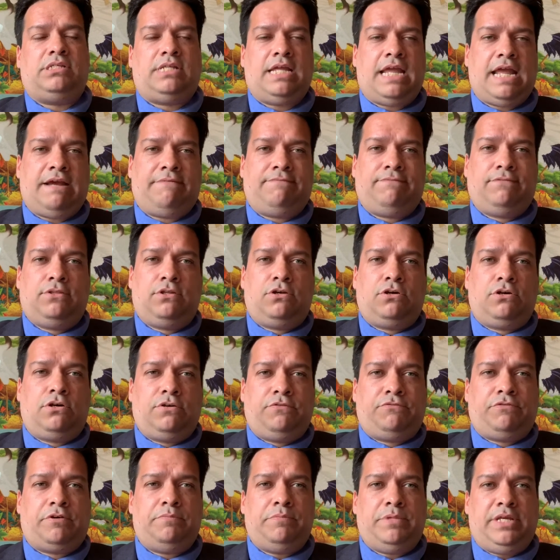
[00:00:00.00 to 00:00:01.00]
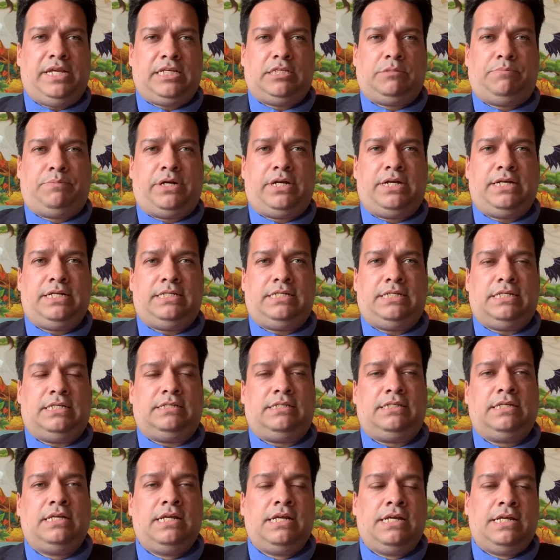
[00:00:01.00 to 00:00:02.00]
They have learned from the experiences.